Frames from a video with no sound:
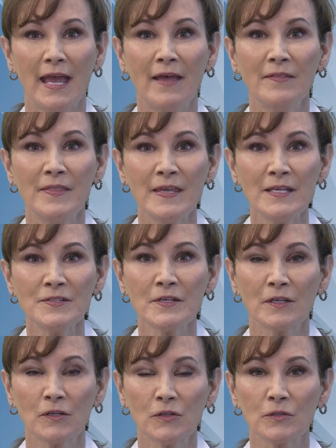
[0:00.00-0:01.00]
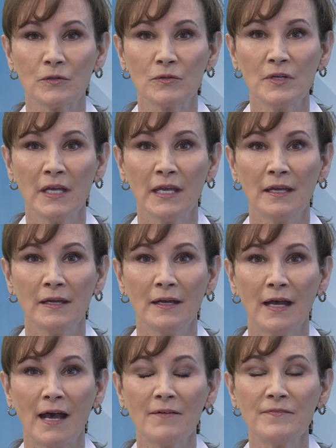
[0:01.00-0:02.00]
and these include
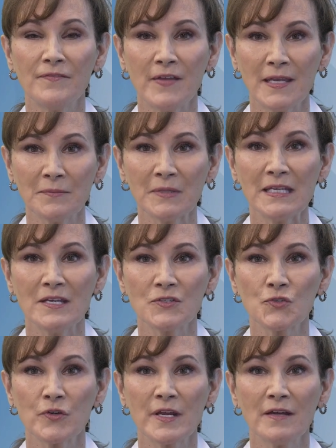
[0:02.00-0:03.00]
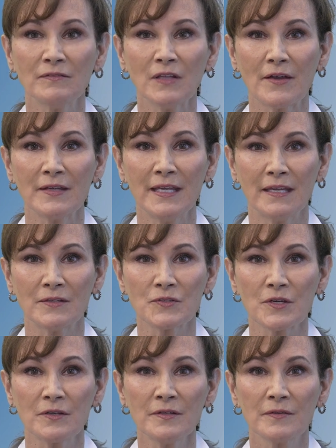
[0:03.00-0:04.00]
a family history of lung
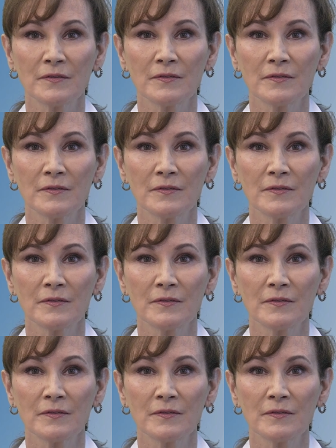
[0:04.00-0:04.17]
cancer,